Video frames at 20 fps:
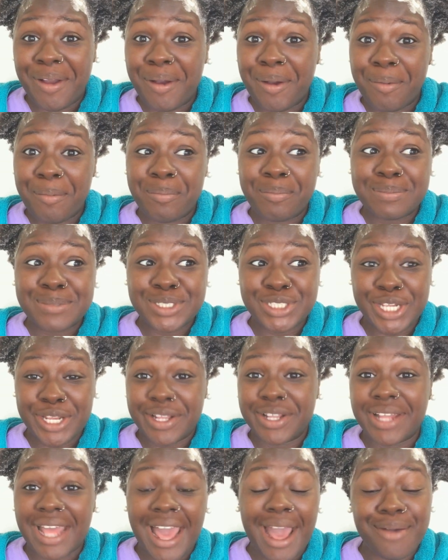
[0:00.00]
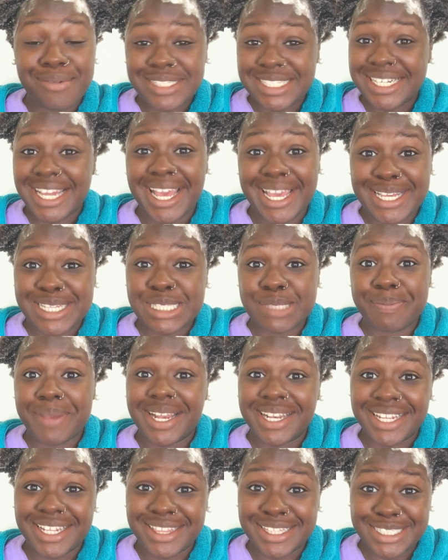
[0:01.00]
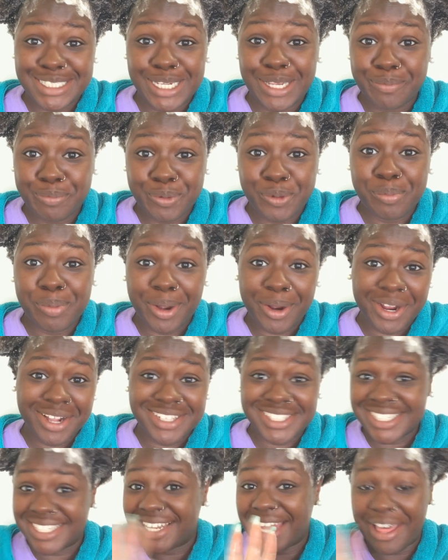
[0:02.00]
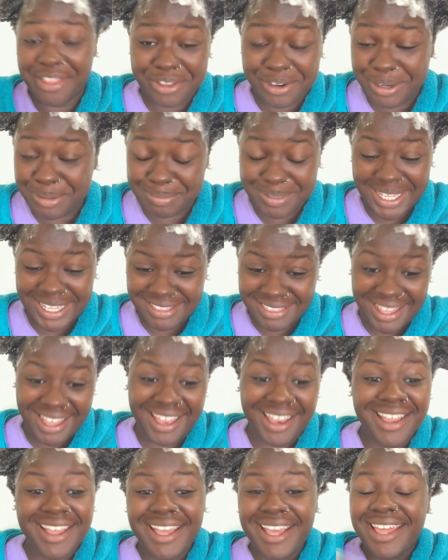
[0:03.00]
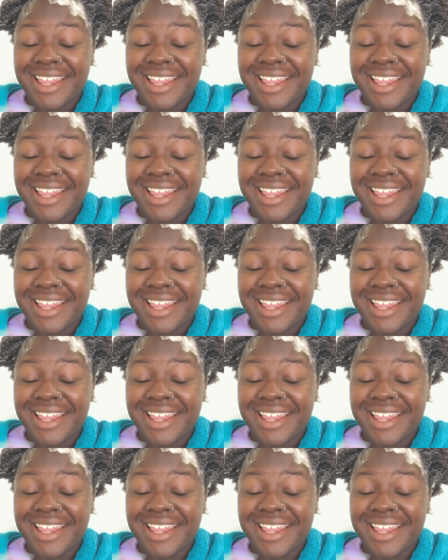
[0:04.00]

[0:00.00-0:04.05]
I was not expecting the shampoo bar to lather up like that.